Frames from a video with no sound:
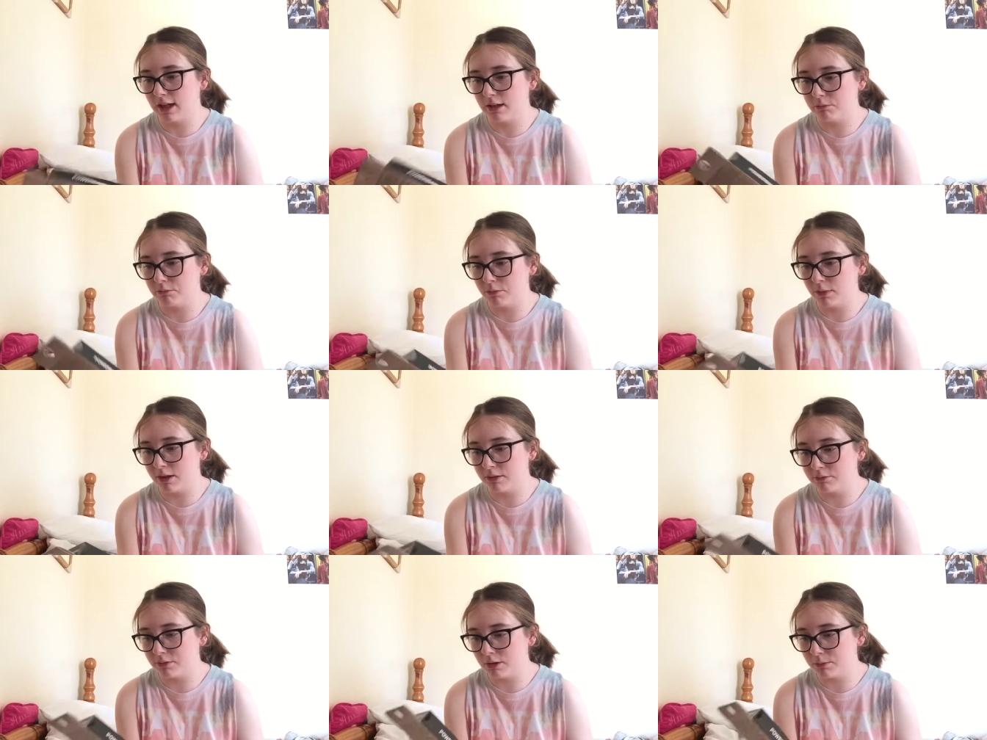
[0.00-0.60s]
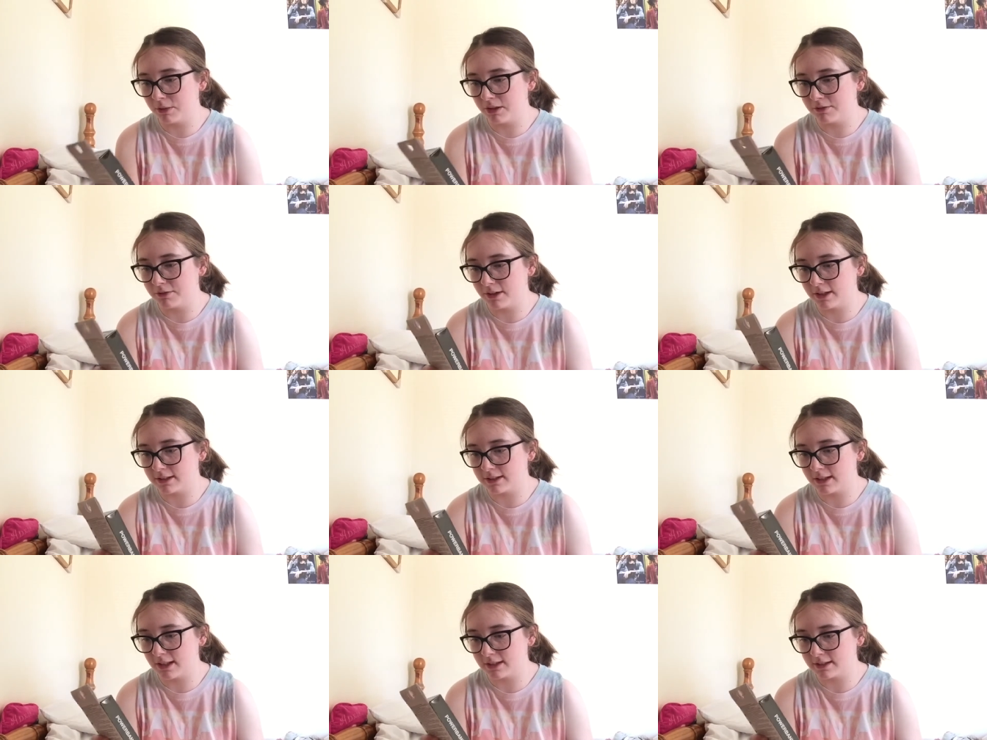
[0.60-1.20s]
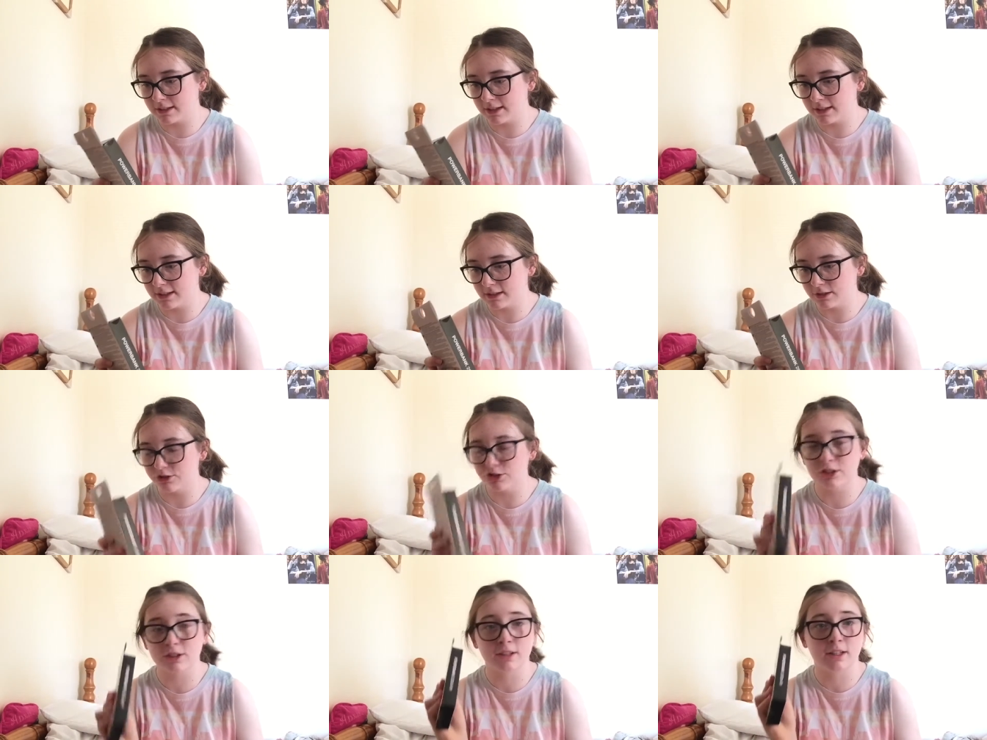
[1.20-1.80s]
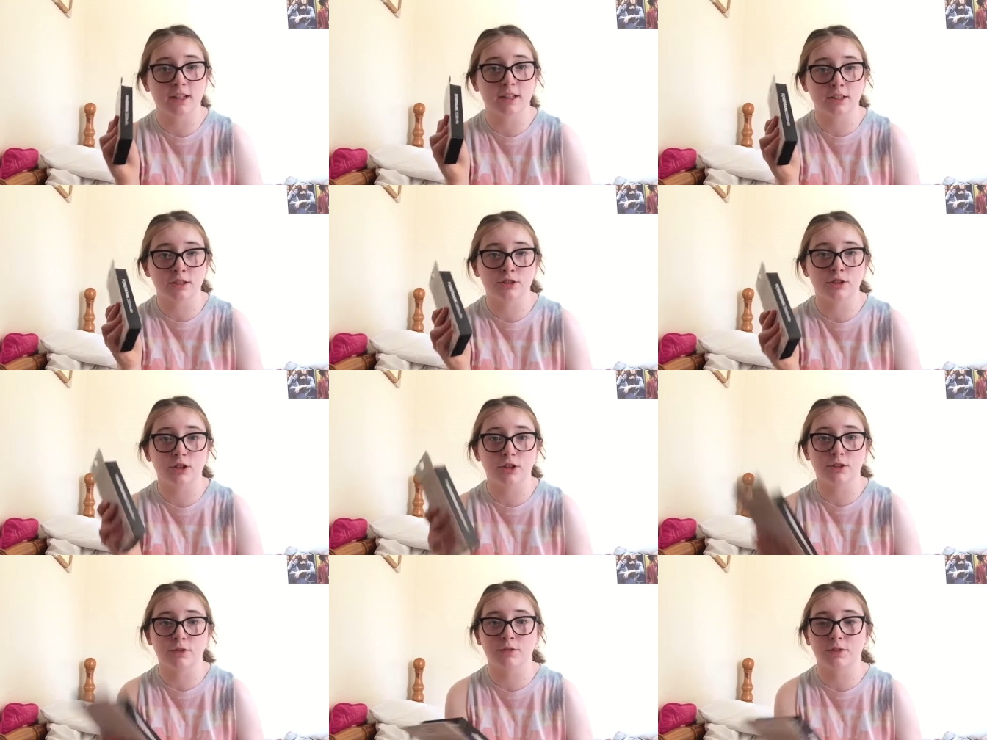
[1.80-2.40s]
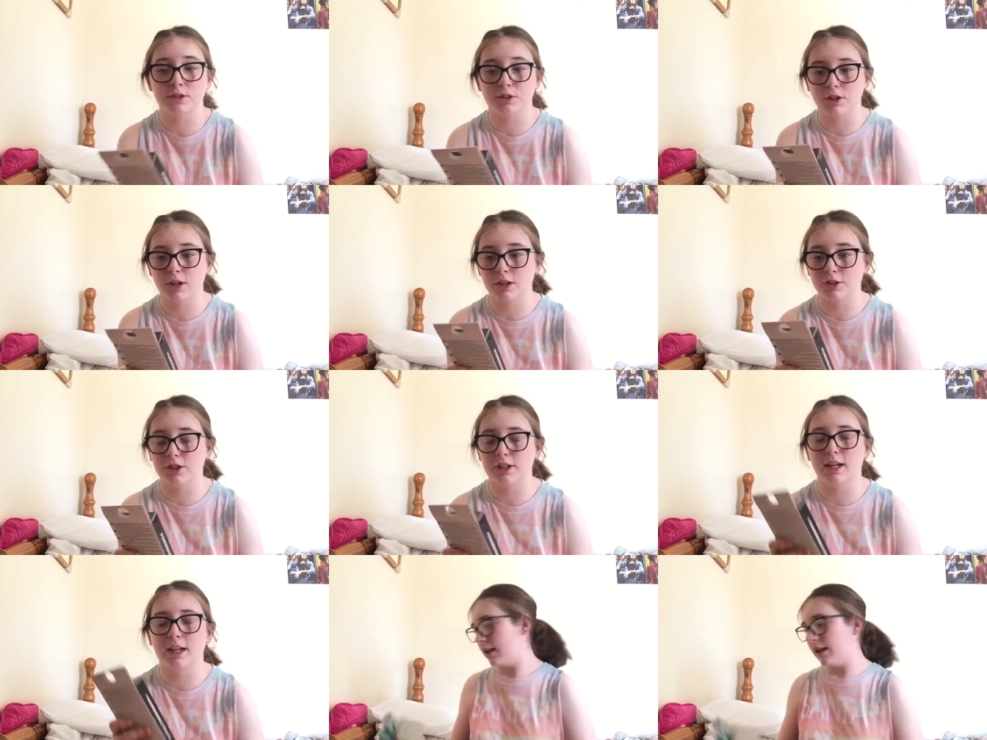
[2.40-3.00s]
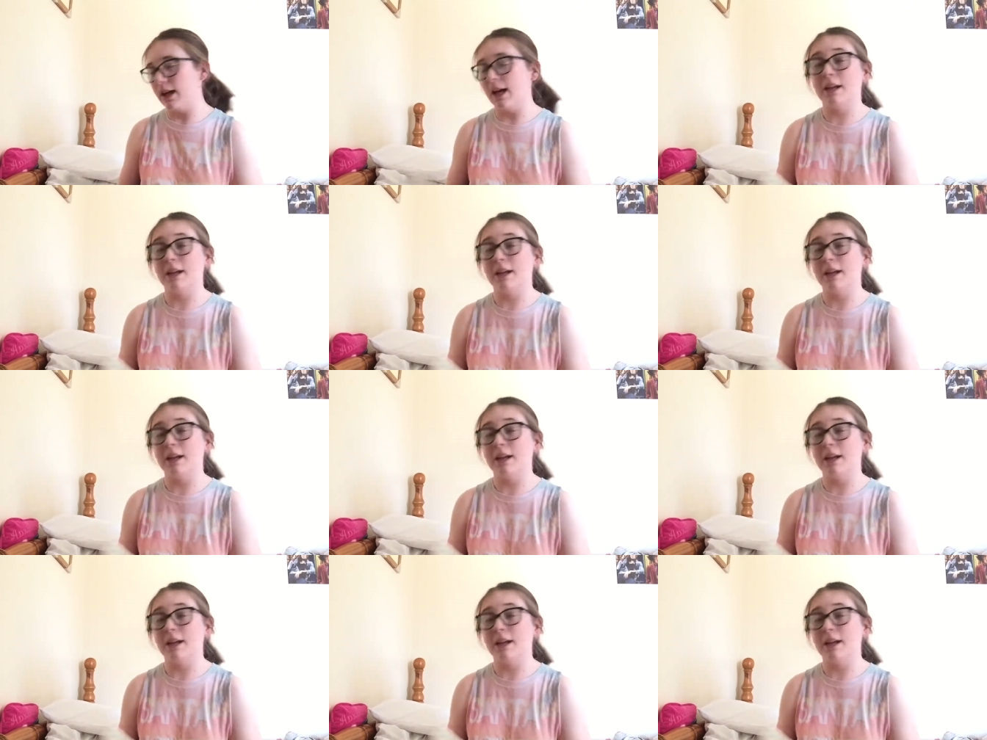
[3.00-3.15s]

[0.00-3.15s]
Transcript: And my, one of my friends has these, and she said it's good for charging.